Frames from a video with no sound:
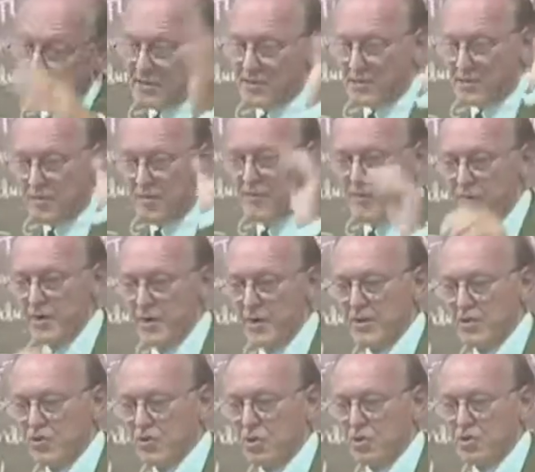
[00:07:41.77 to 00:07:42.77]
and
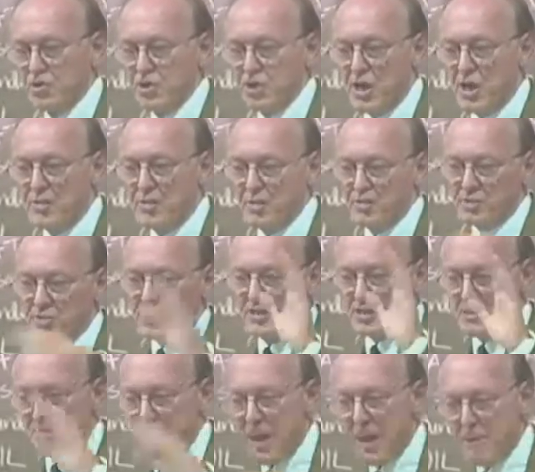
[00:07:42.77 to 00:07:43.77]
George
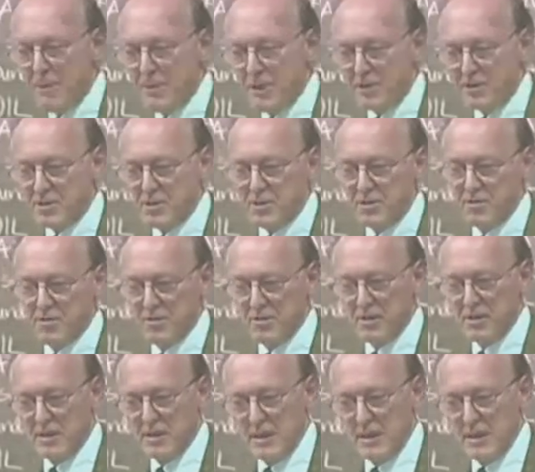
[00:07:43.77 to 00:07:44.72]
W. is just a puppet.